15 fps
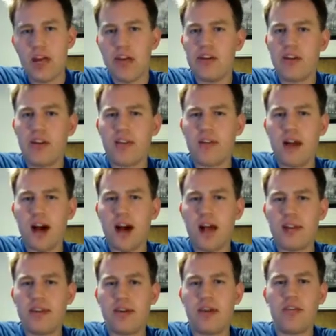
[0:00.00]
does not
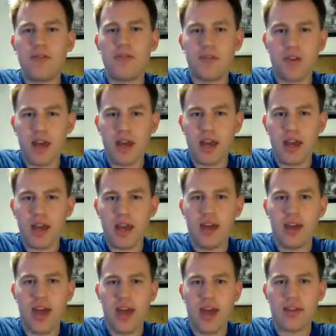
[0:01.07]
fray
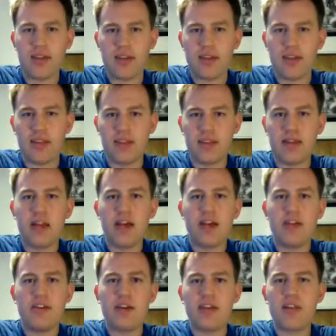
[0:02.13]
as easily,
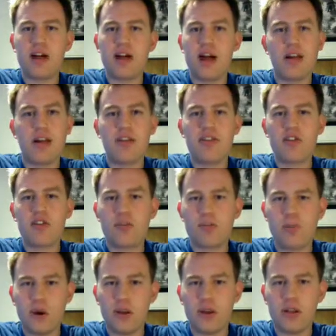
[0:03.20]
does not
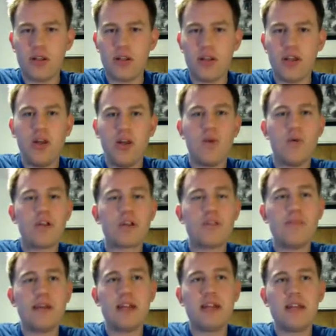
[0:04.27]
spoil, which
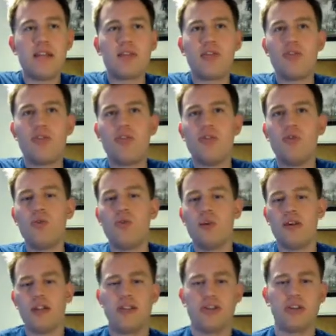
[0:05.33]
means to
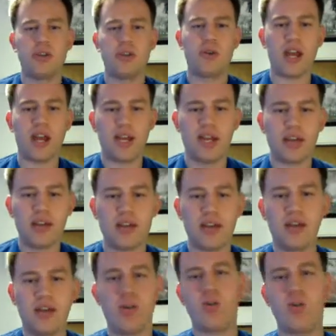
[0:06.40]
degrade
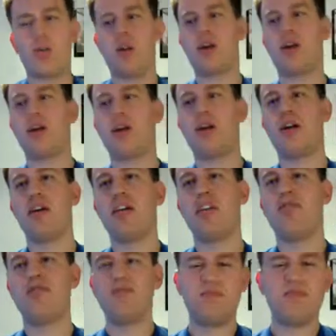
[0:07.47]
or
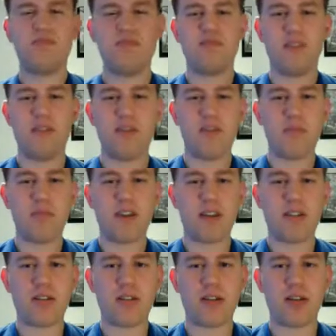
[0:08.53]

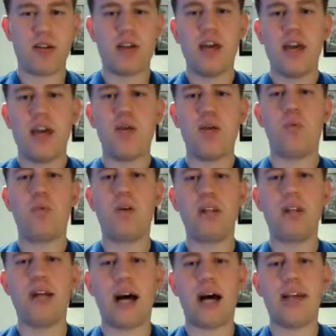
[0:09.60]
fester. It will
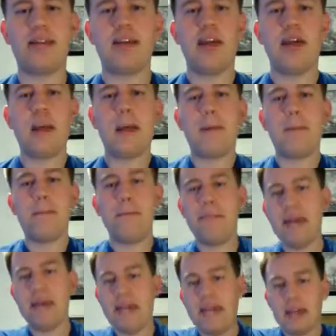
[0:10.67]
not
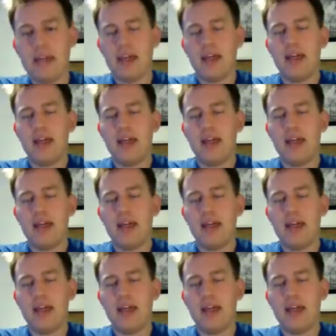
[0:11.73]
be